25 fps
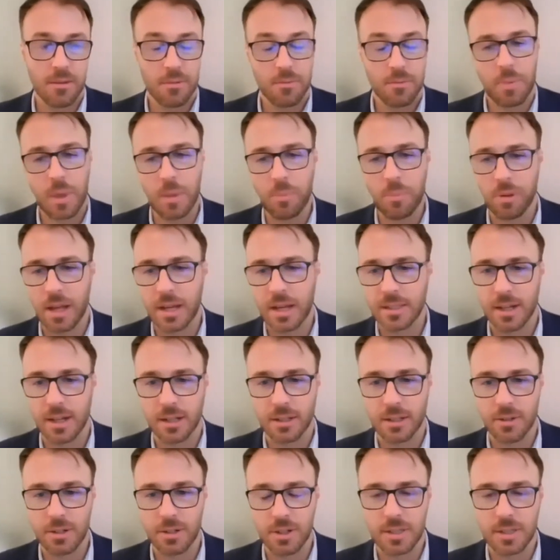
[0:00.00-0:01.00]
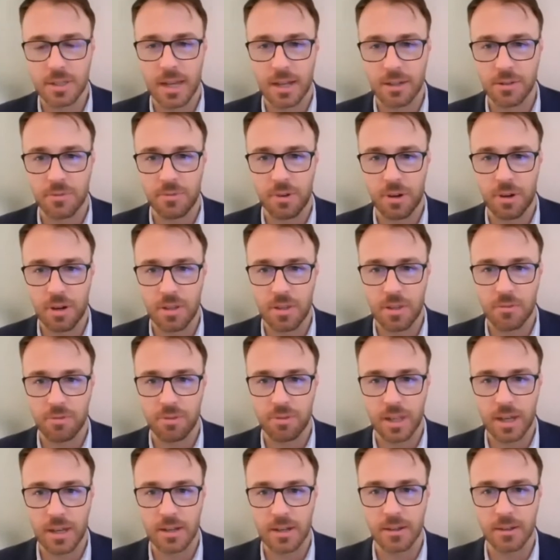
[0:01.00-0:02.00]
people I talk to, it just sounds very
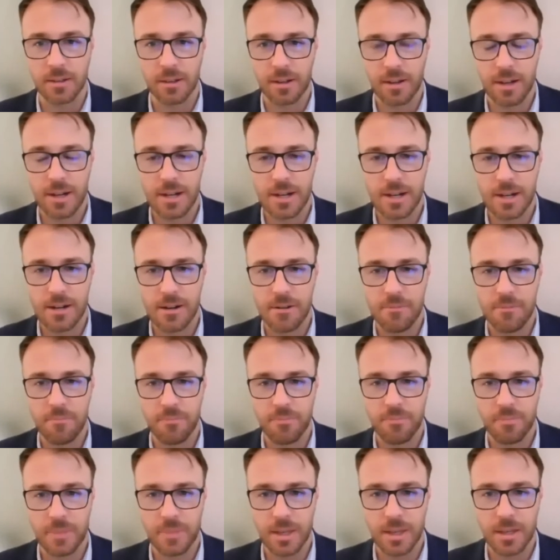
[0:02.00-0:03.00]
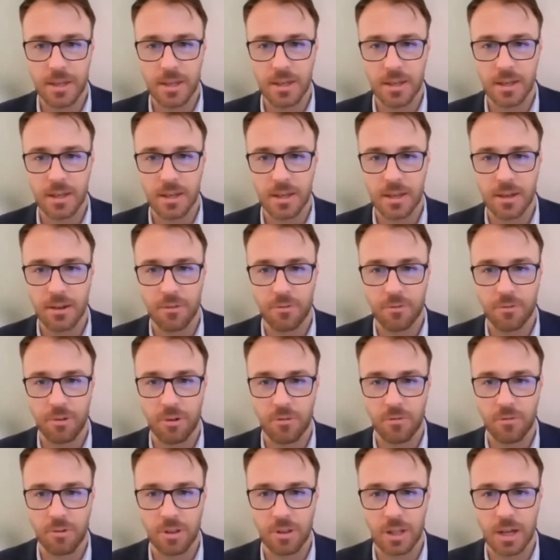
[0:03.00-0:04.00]
deflating for
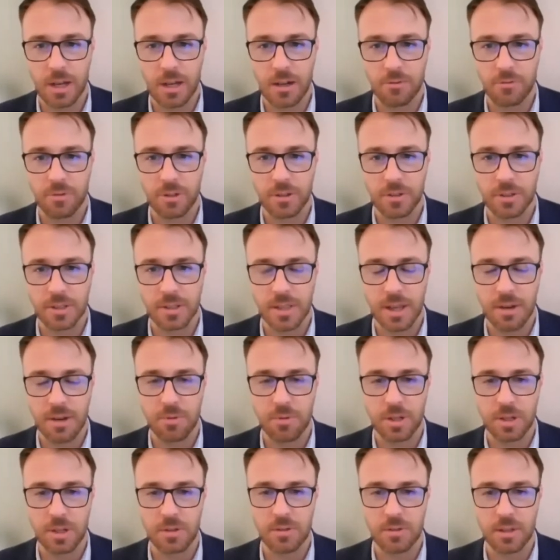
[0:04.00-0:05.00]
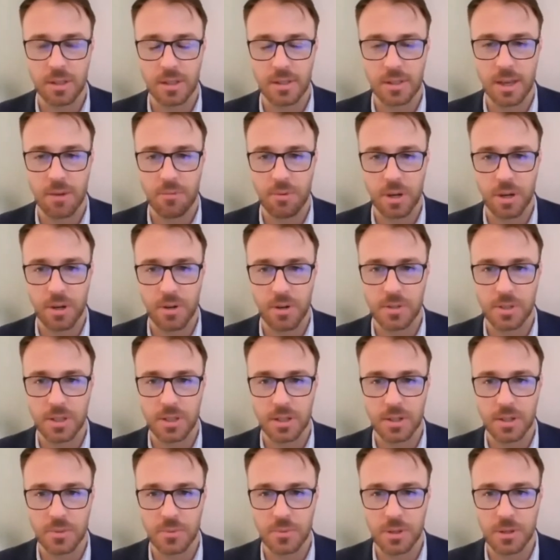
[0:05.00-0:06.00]
a lot of folks. Is that what you're seeing
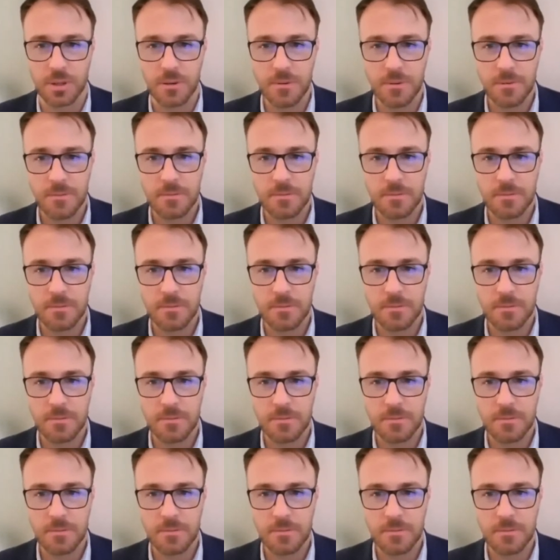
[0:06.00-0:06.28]
as well?